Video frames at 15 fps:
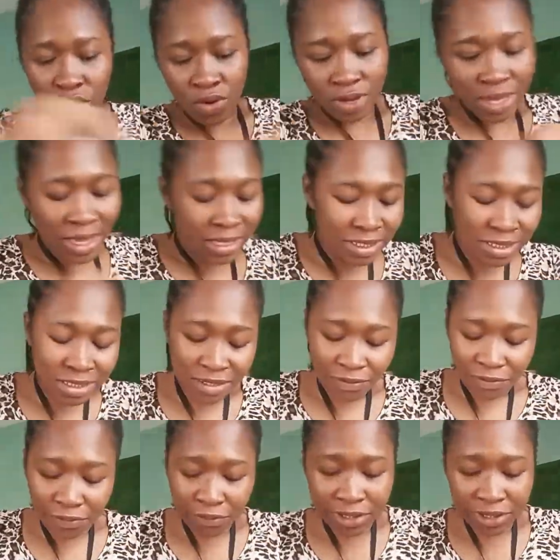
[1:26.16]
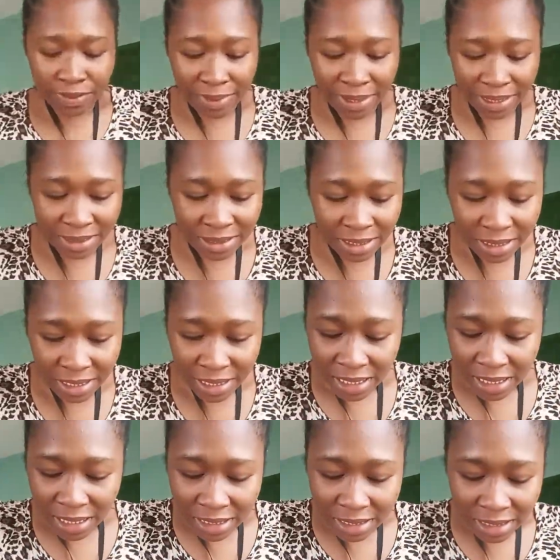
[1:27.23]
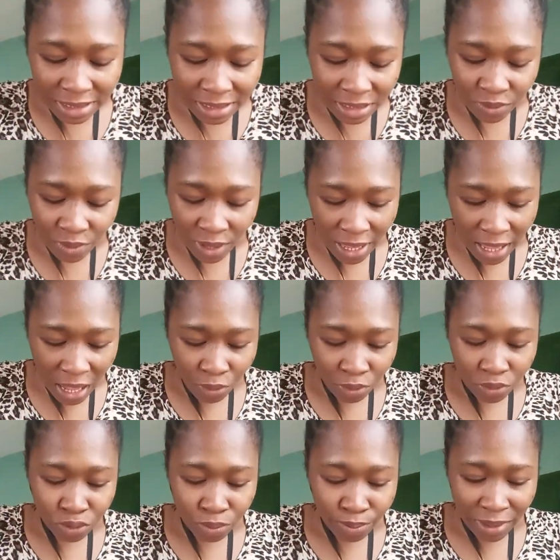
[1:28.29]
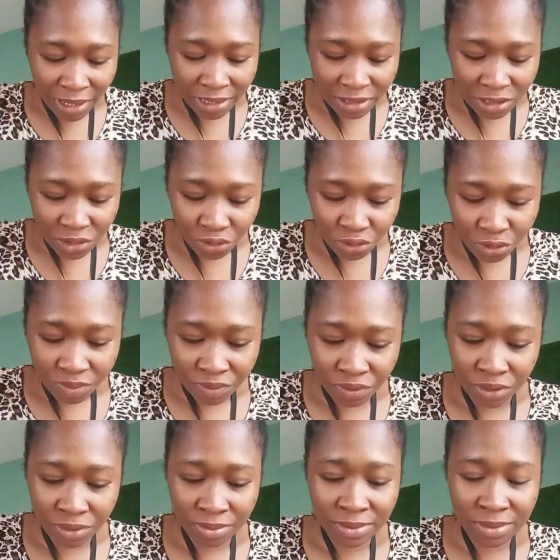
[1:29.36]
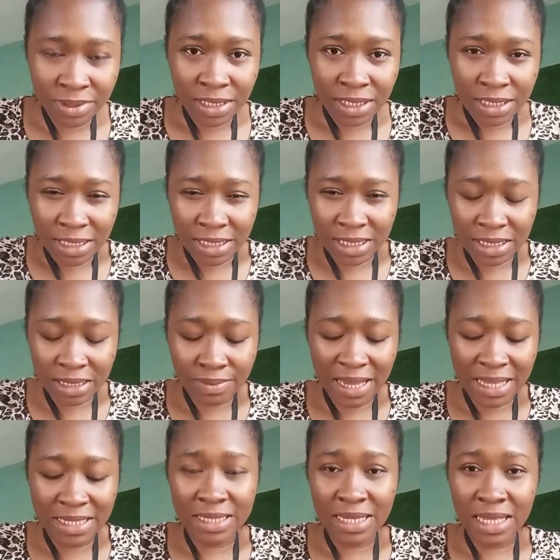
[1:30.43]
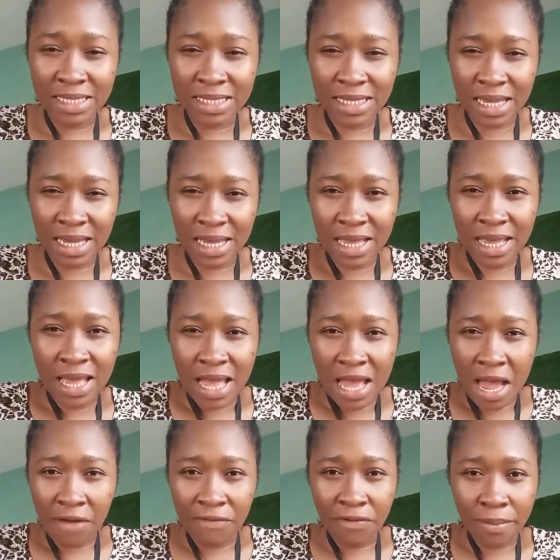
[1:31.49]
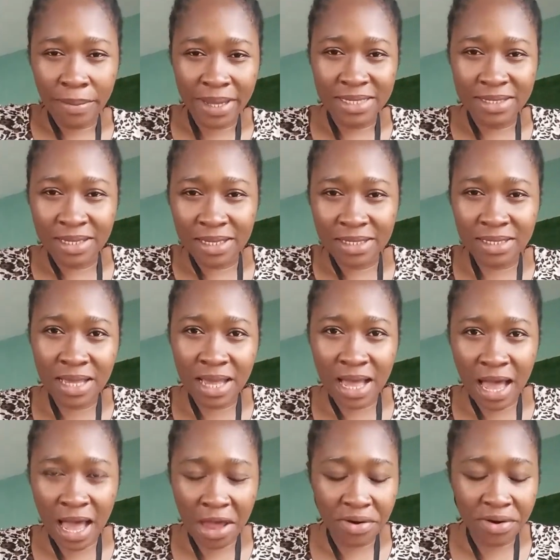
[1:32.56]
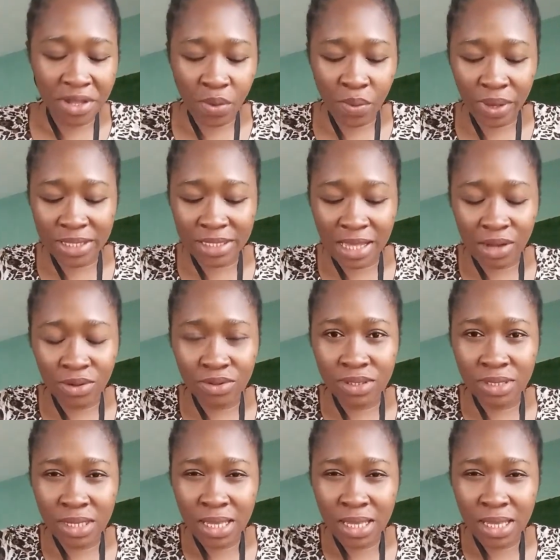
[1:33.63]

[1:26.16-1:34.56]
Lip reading: okay, this is the front part. This is where I want to pass this rope from. This is my center, and from my center I already went out